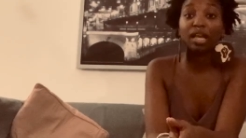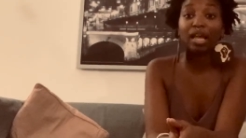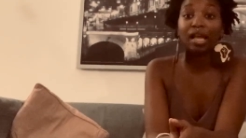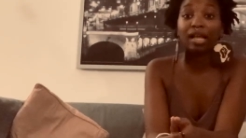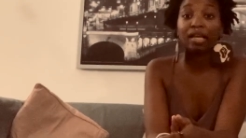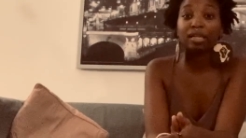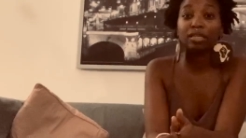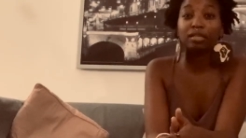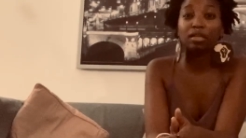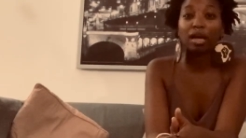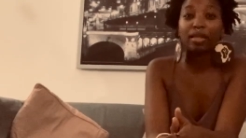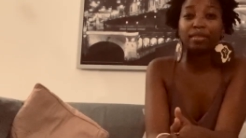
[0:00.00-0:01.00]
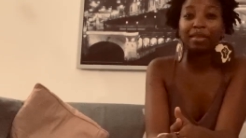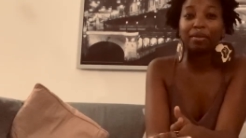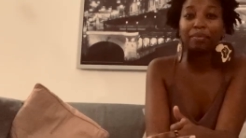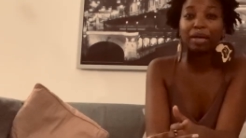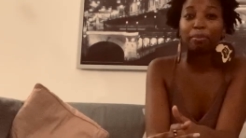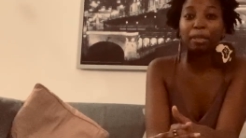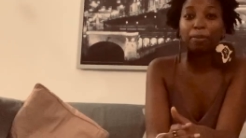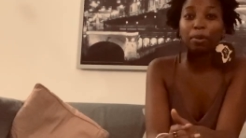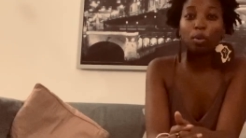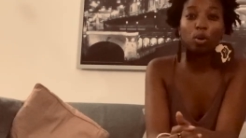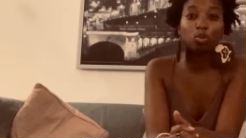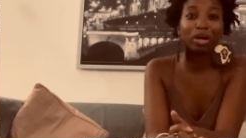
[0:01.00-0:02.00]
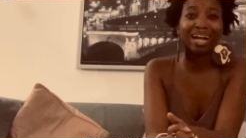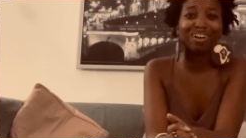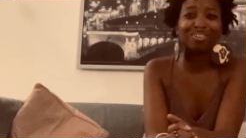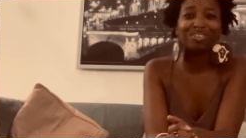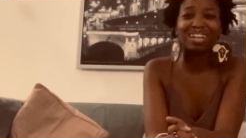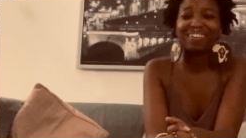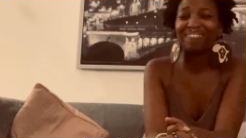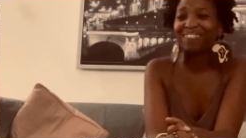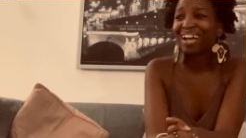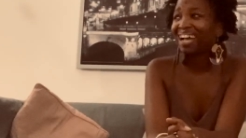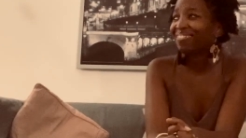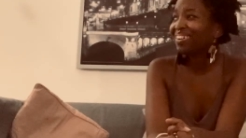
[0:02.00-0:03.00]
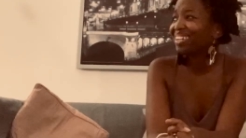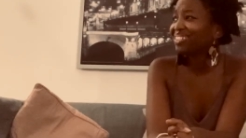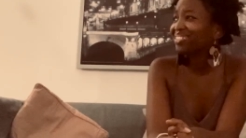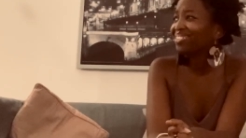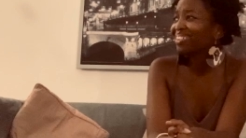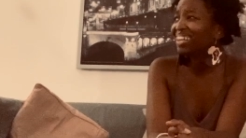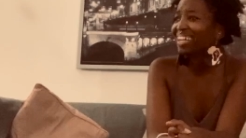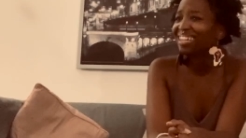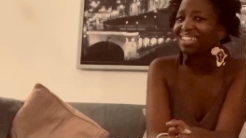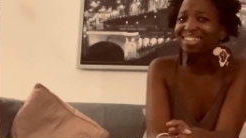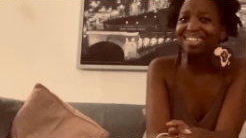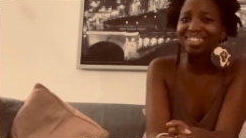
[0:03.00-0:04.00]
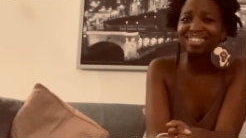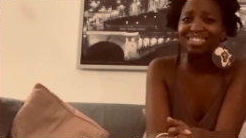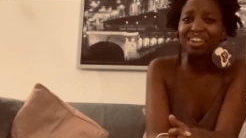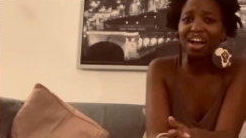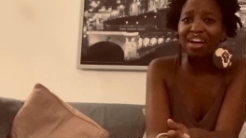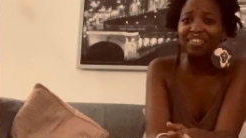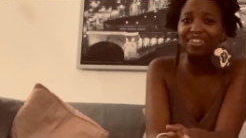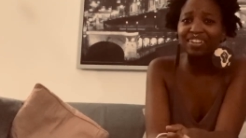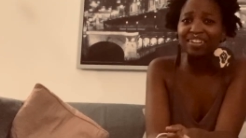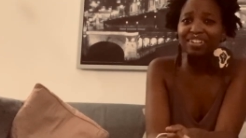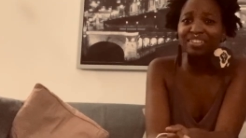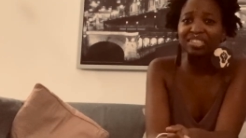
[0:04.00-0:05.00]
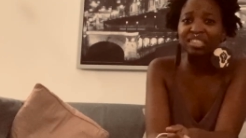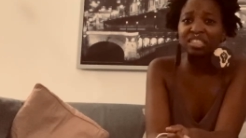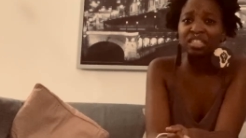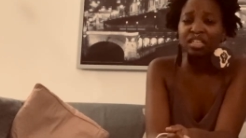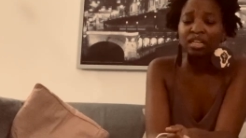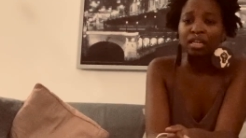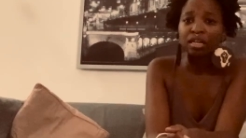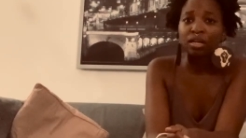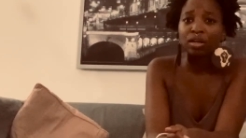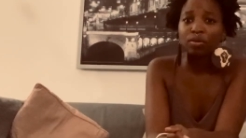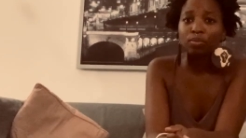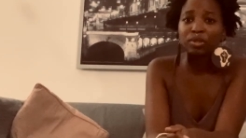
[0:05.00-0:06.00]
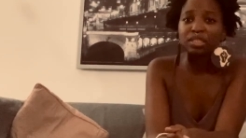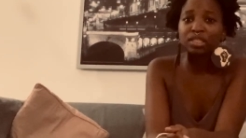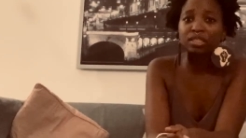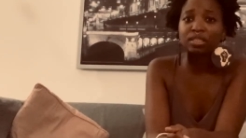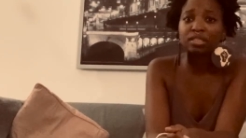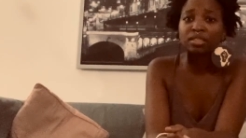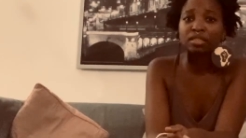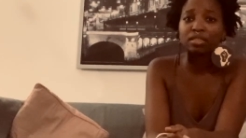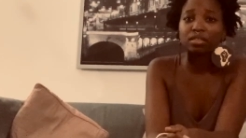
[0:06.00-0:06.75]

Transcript: And I think it ran people around $500, which is